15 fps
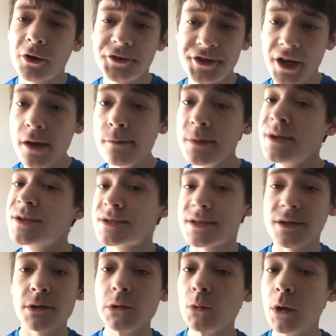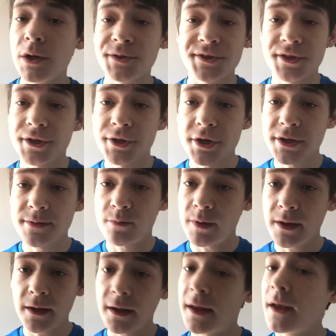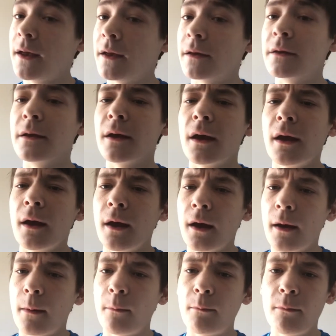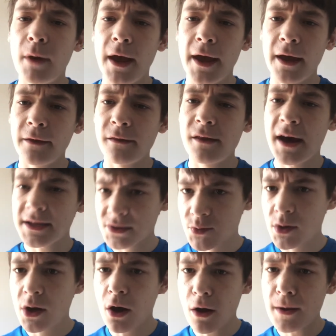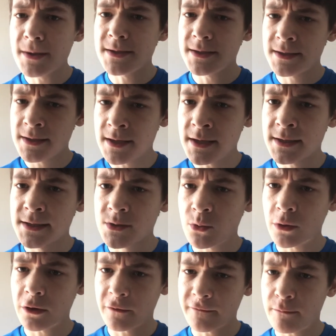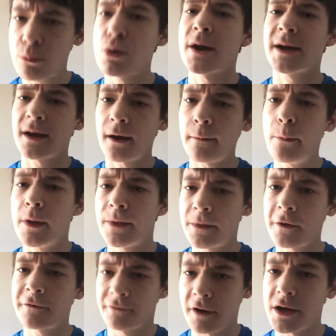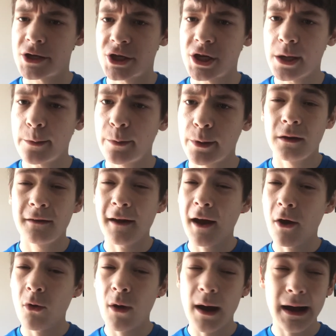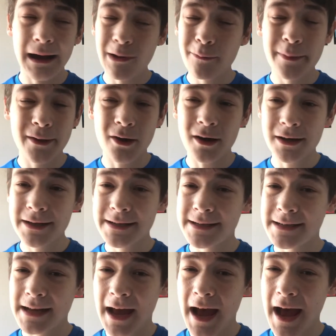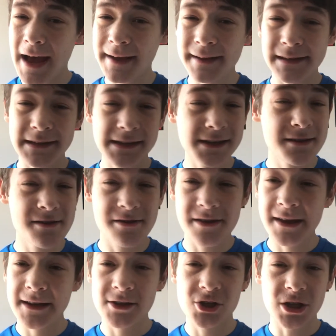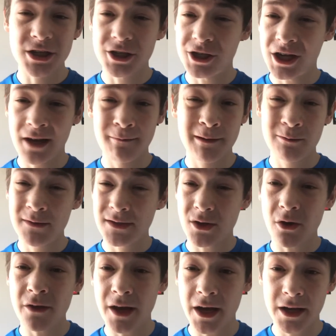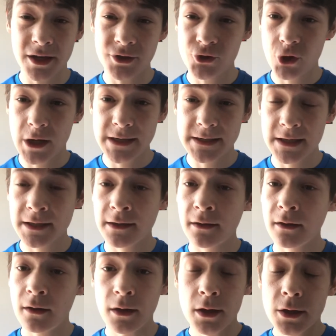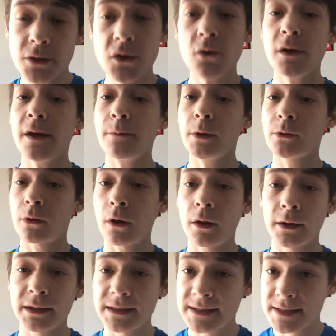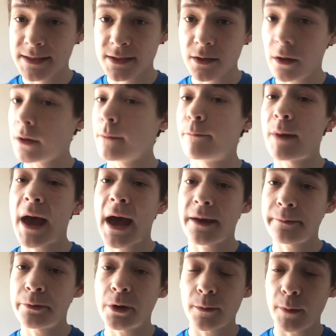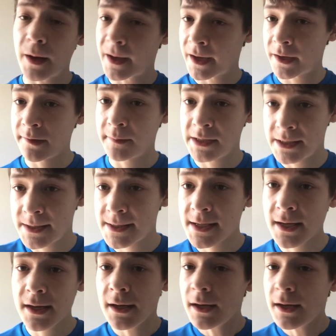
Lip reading: Jaime still wants to just be a kid. And that's what causes this sort of breakup in their friendship. Now, I'll be honest, I didn't think Just Jaime was all that interesting. Don't get me wrong, it's not a bad book by any means.